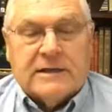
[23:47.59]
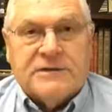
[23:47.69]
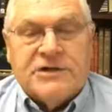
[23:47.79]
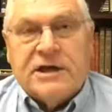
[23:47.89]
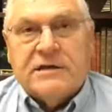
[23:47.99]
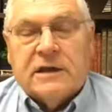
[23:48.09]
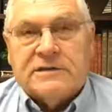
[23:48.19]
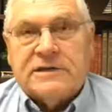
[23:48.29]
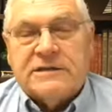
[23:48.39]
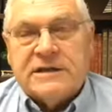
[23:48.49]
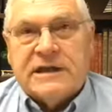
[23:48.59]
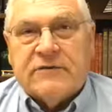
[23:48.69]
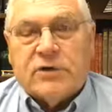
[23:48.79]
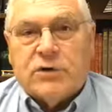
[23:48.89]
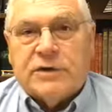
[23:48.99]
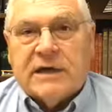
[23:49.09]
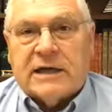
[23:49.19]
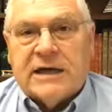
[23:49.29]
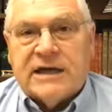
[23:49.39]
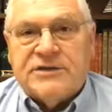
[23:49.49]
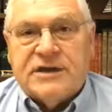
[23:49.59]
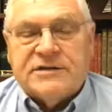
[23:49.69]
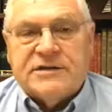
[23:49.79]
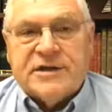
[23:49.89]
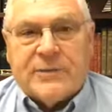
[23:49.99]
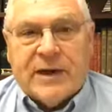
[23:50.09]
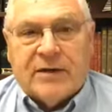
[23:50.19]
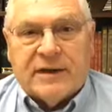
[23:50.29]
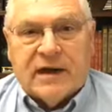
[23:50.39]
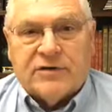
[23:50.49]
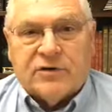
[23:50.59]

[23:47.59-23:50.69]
the devil could not get Jesus to bow down